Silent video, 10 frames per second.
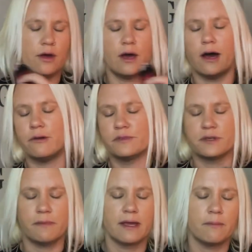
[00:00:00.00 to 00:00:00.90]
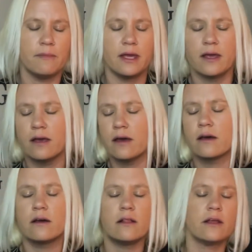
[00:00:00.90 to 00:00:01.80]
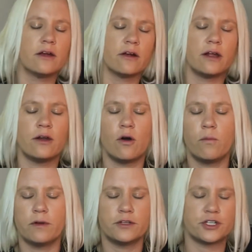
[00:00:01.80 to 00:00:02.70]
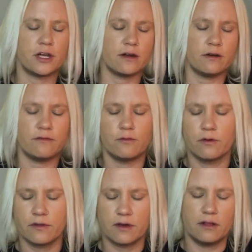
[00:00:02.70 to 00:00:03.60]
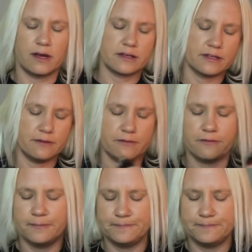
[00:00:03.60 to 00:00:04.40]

Help to make me a clear and open channel for the collective.